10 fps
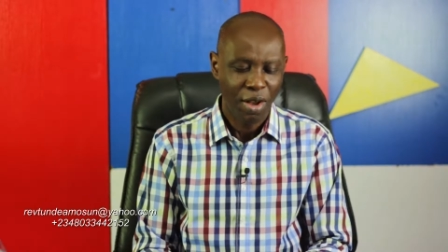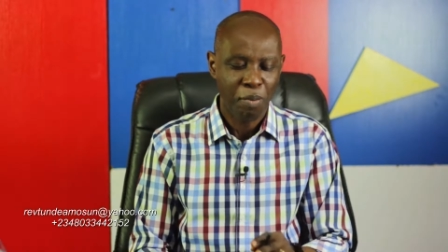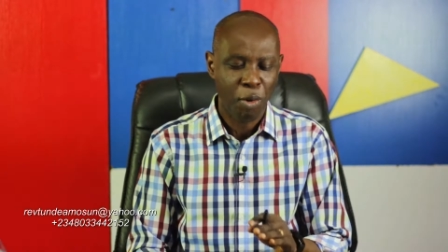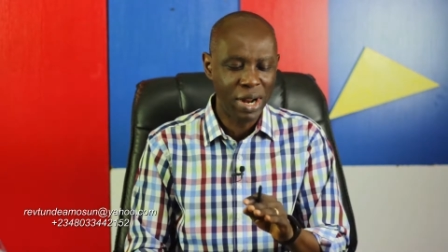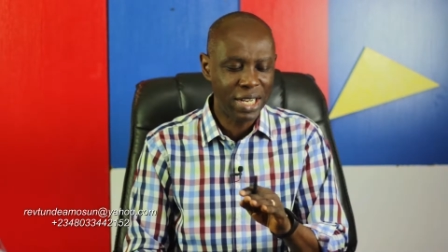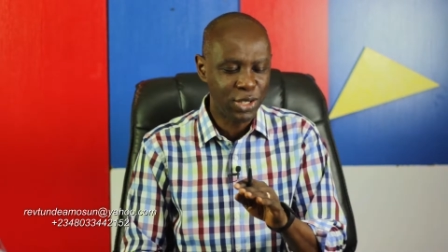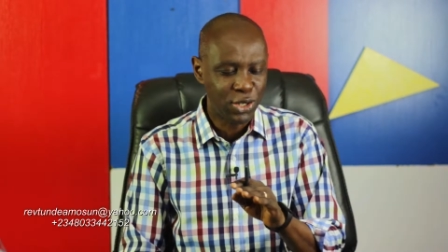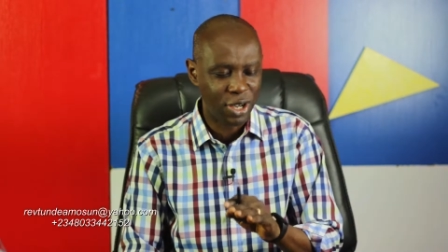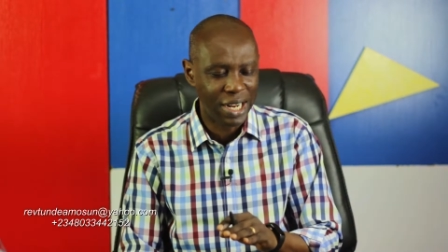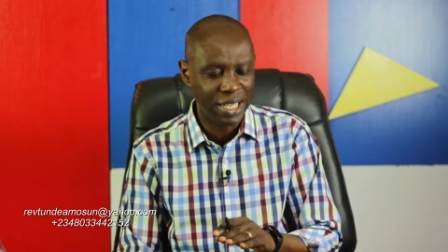But when he
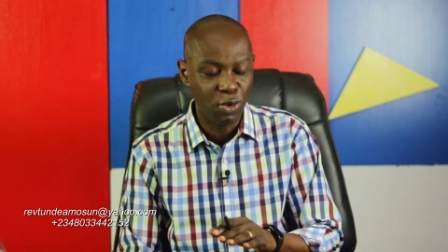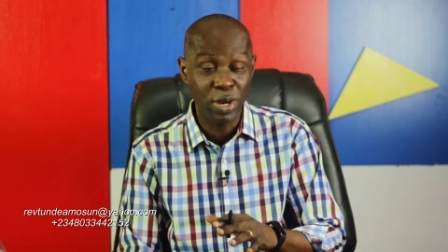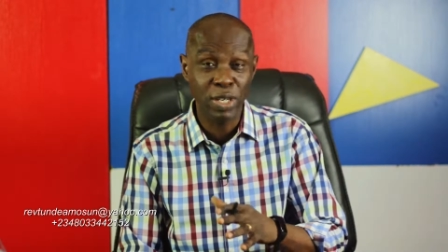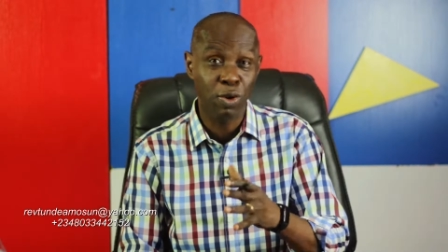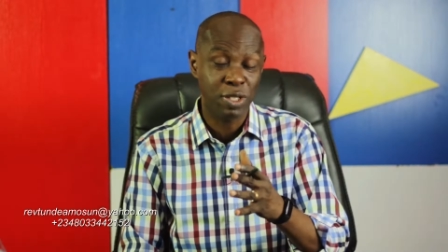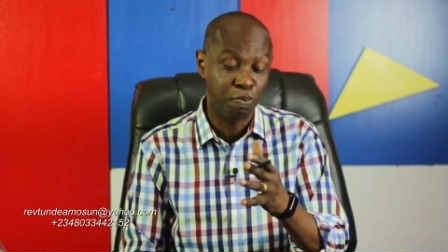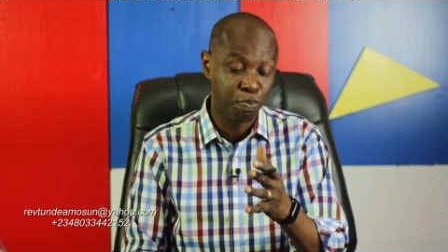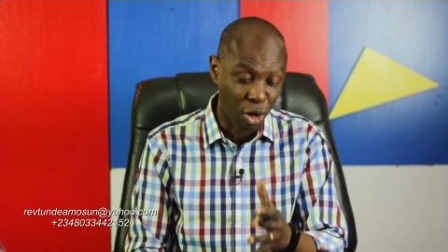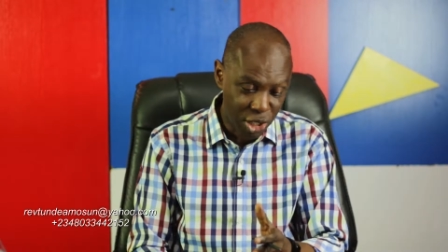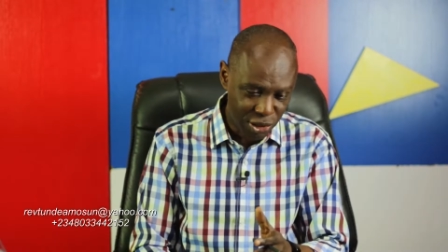saw that the wind was
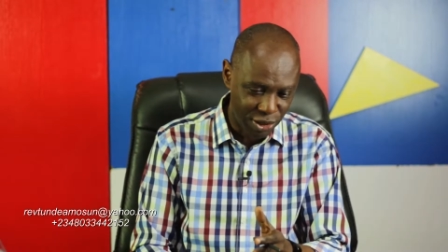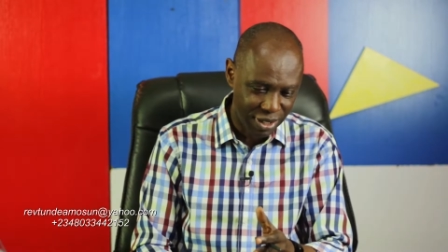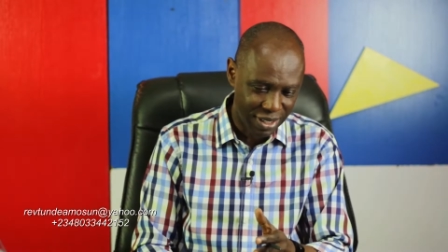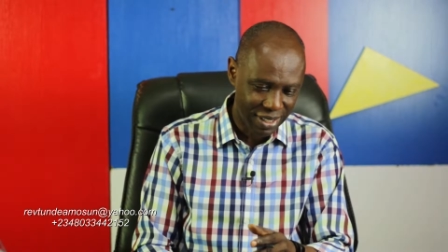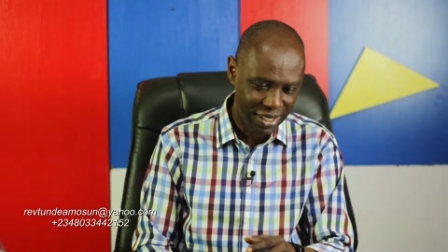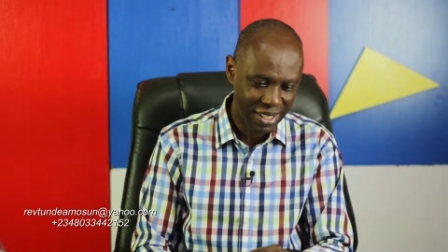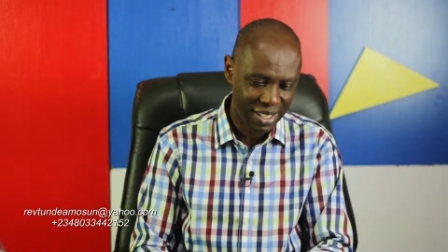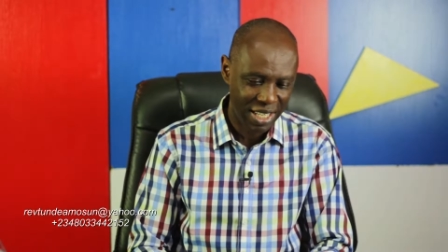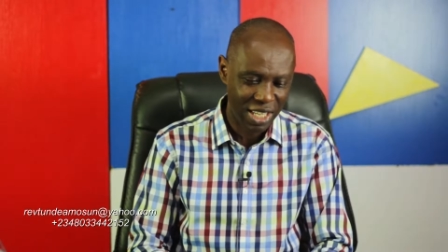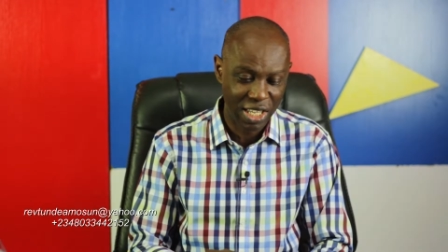boisterous,
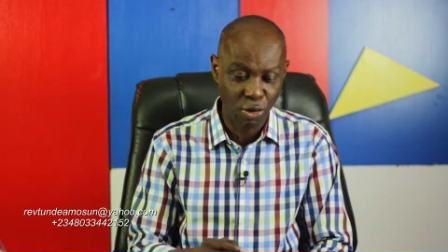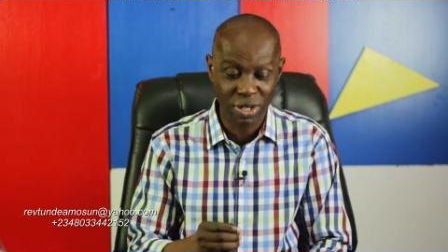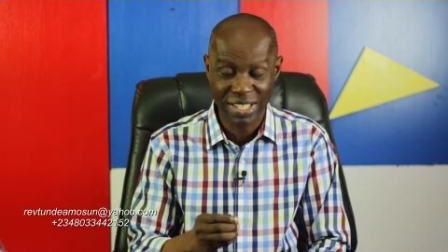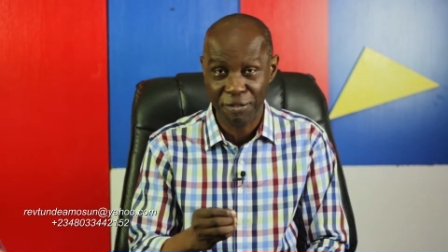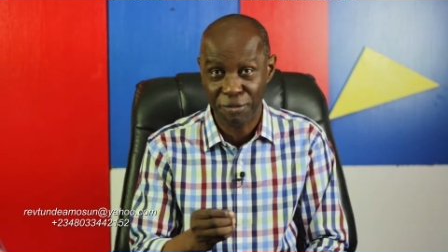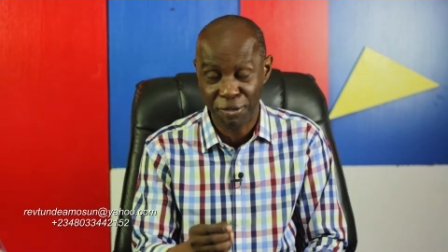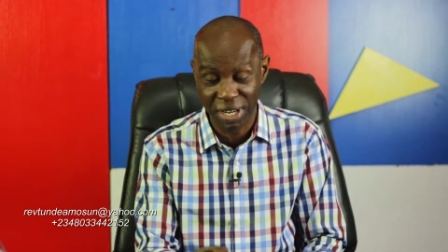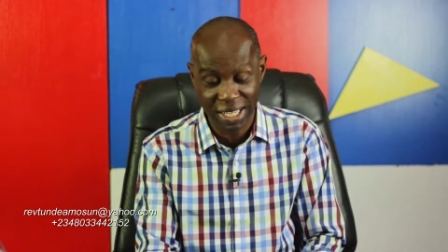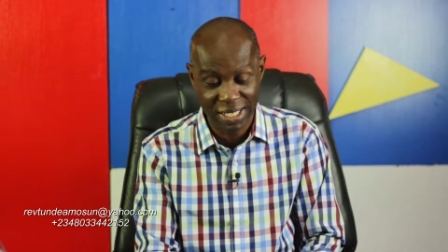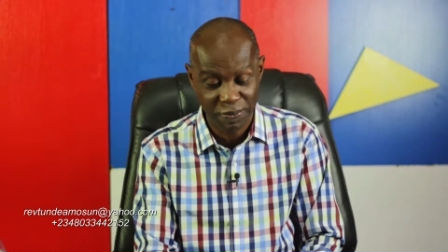he was
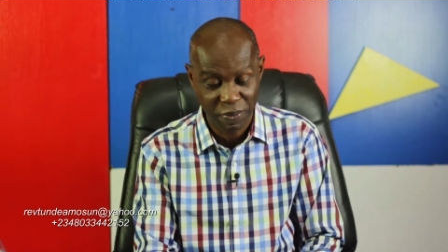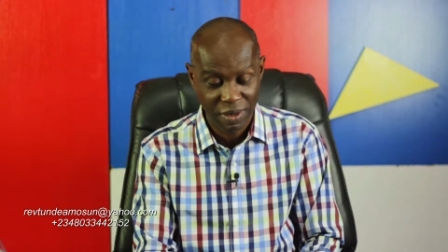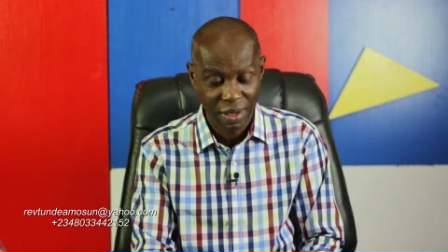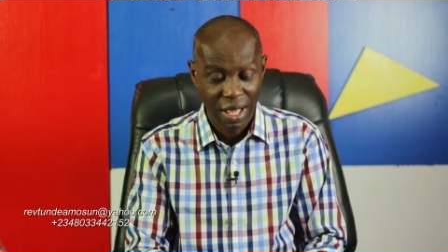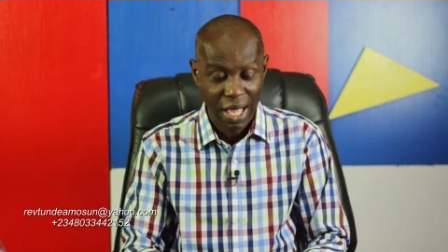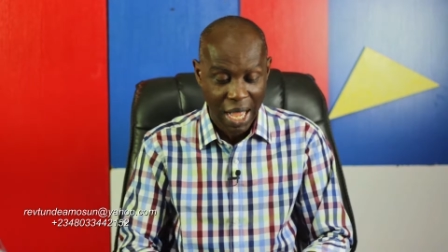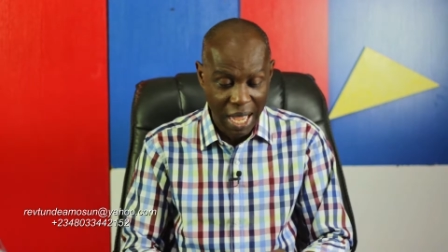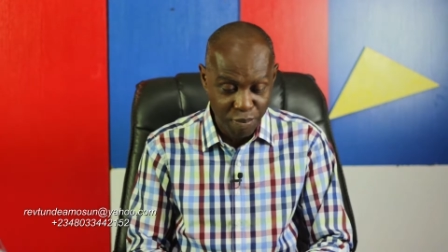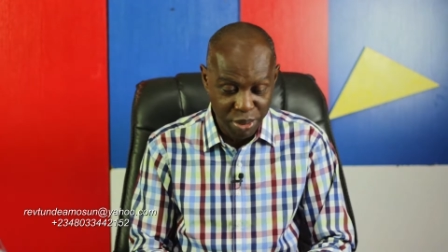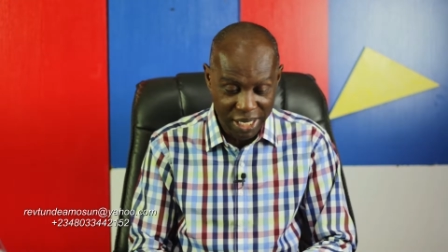afraid,
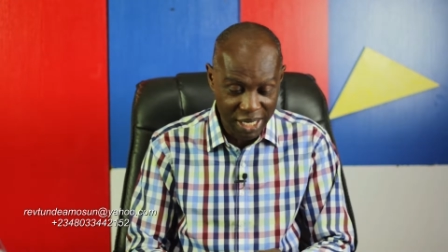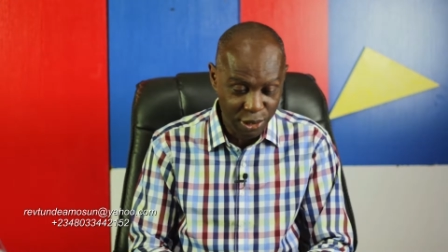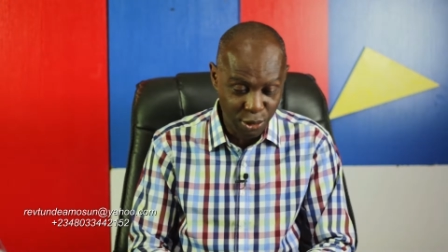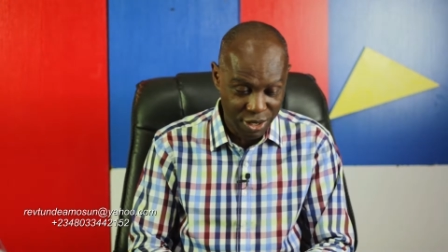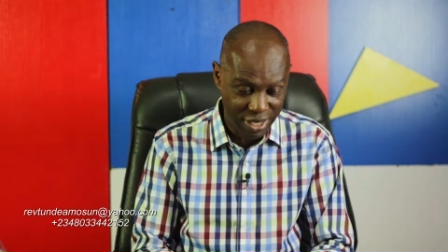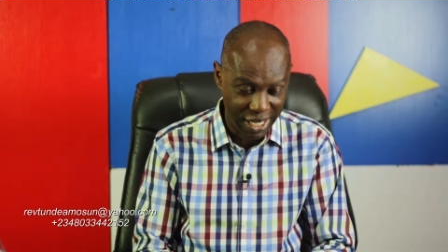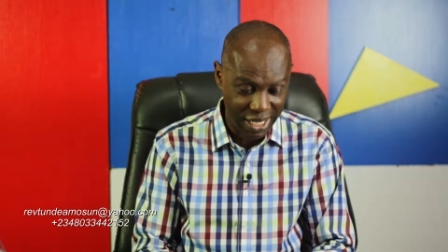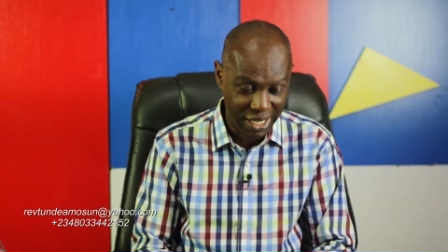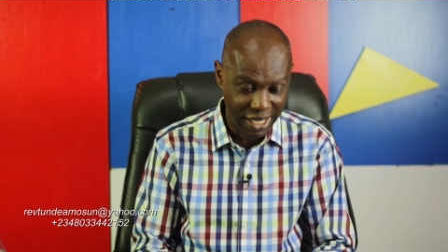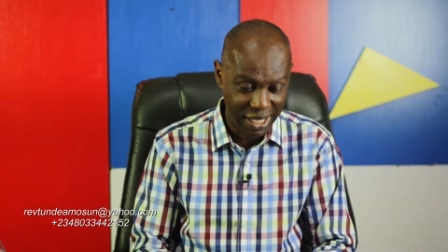and beginning to
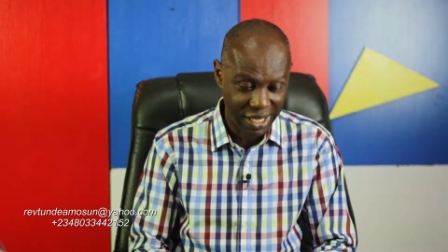sink,